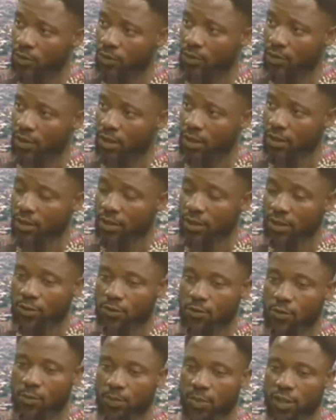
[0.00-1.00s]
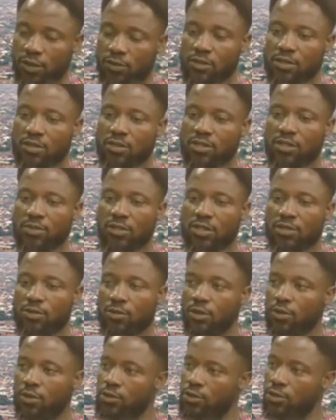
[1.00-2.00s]
Okay. So patriotism is
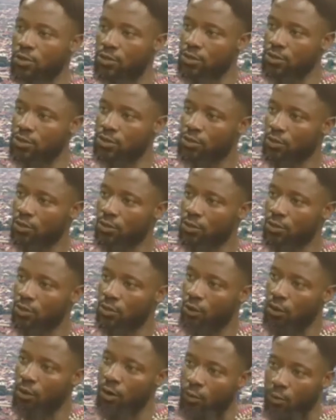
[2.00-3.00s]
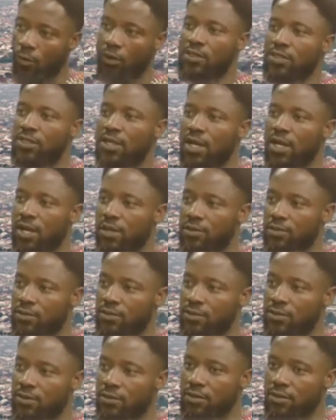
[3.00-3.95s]
not just on one side.